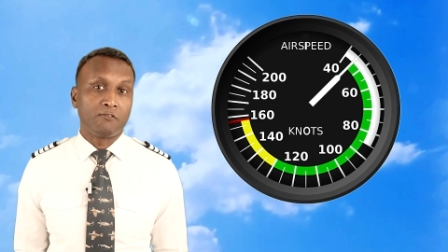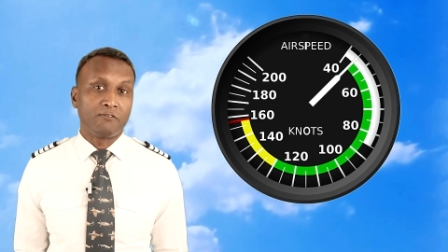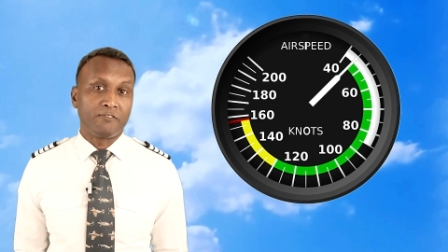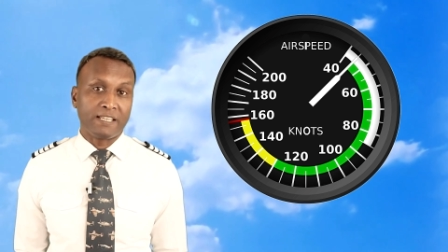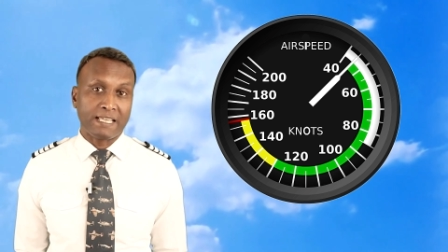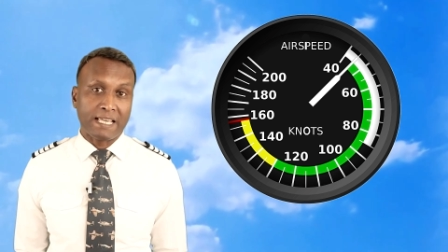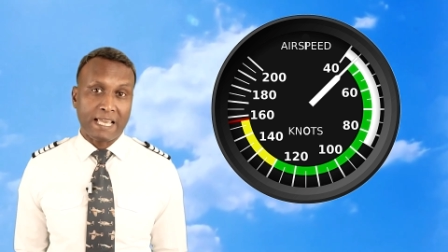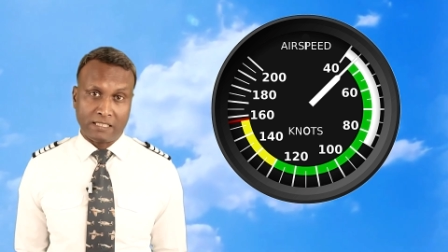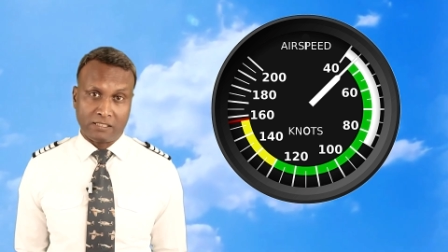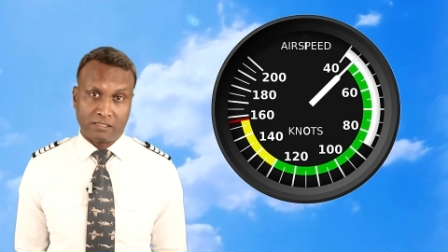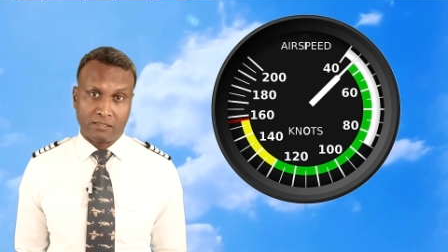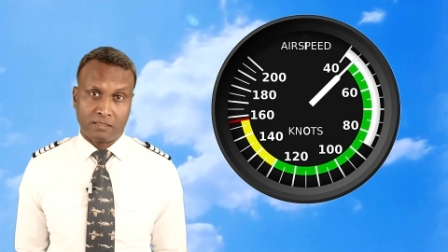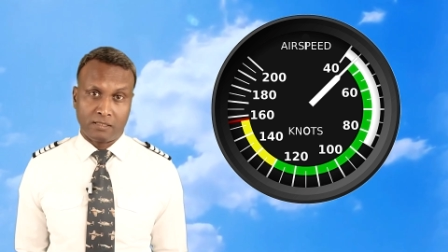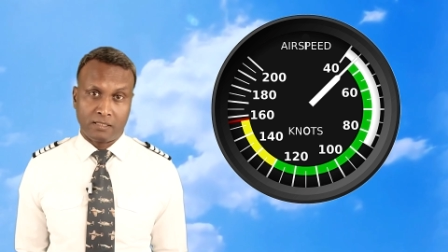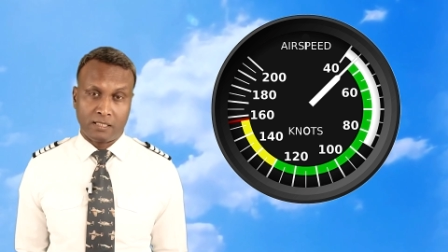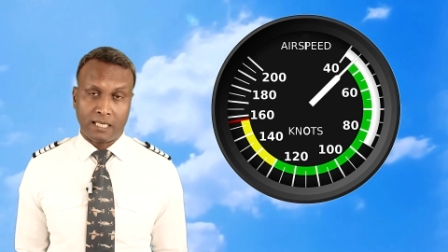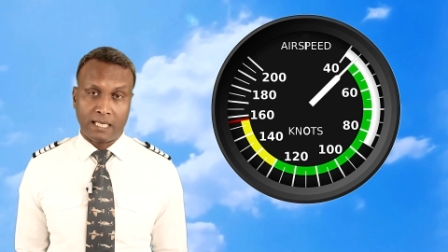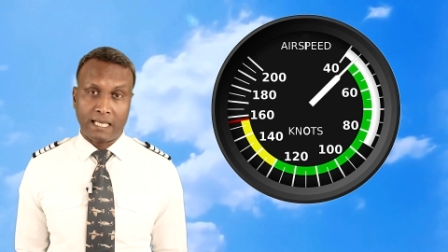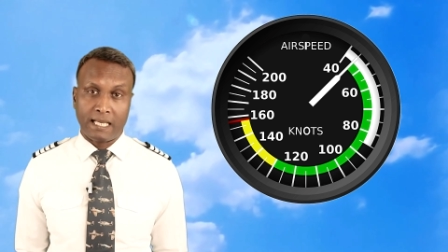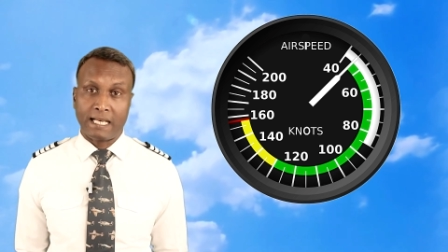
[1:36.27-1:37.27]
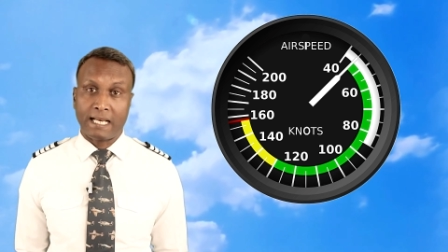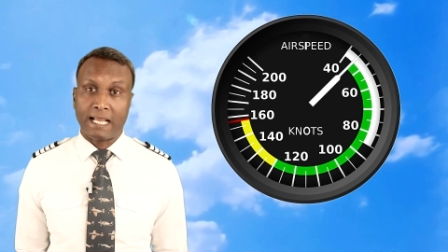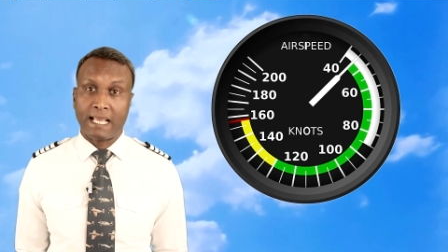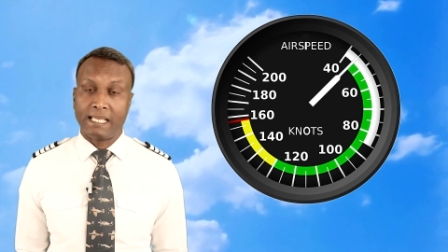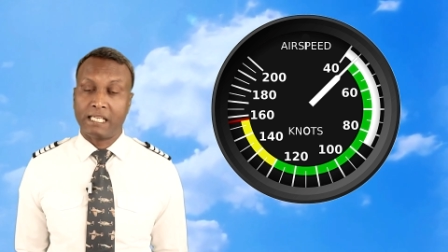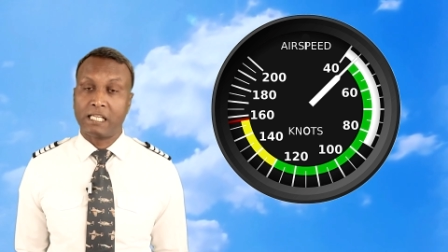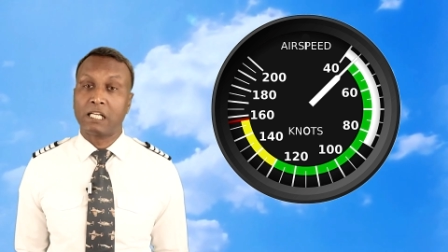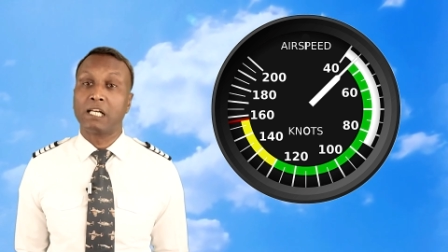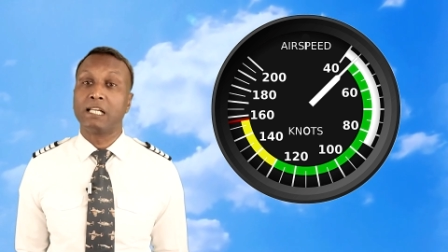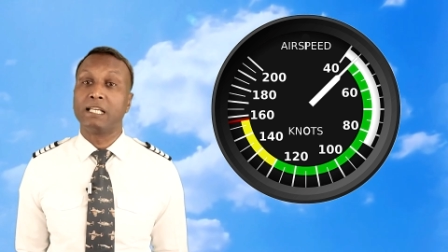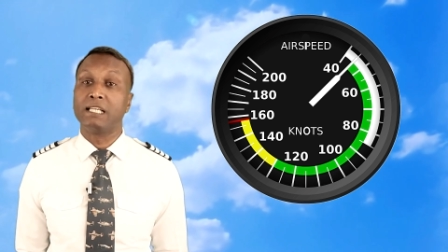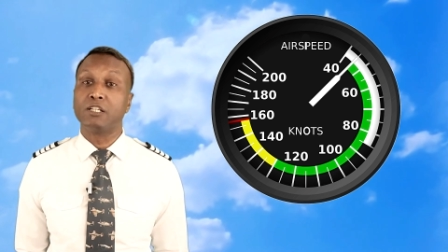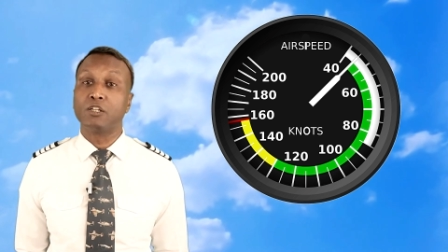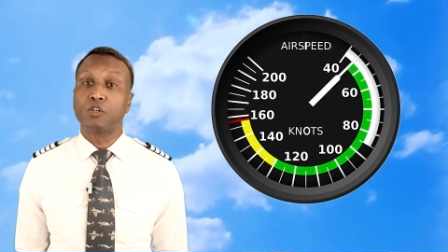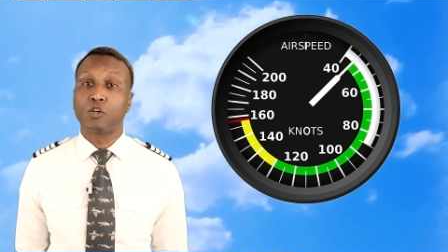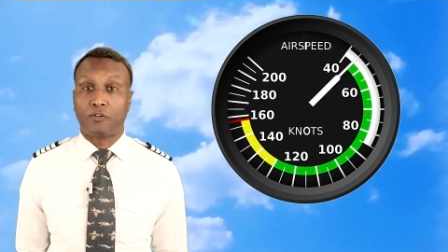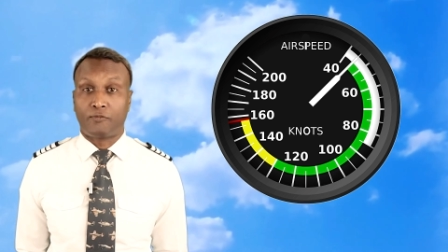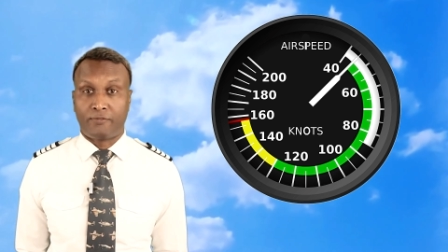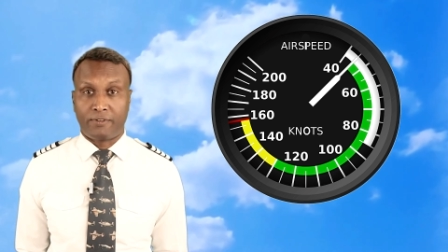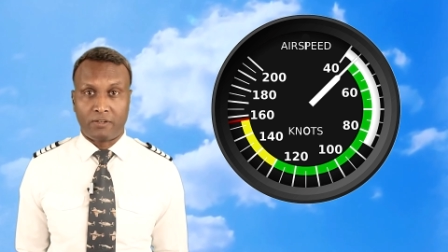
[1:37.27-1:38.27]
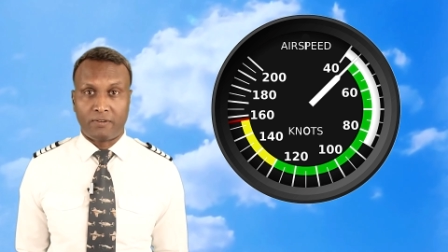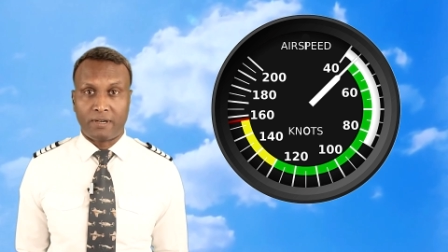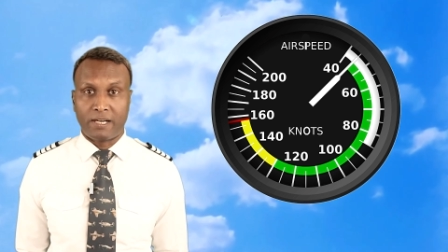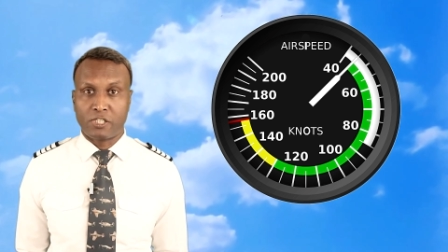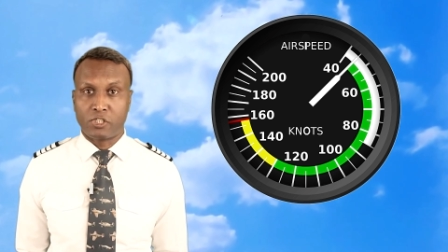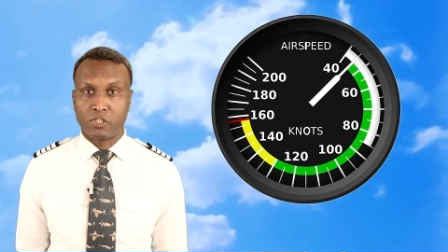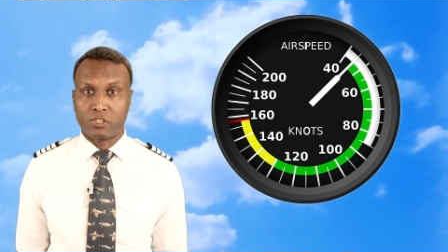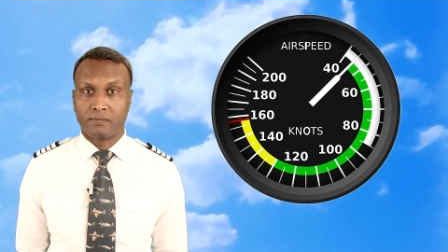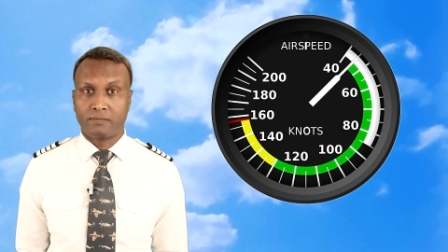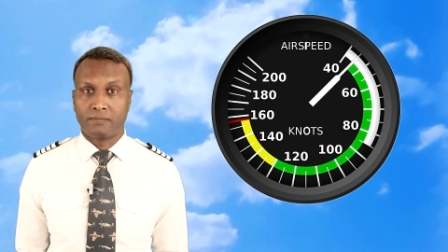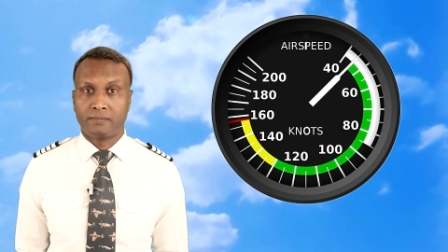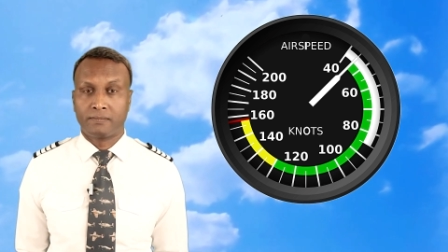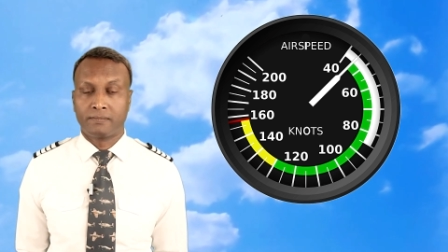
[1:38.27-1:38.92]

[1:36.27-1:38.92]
Vs, in a clean configuration.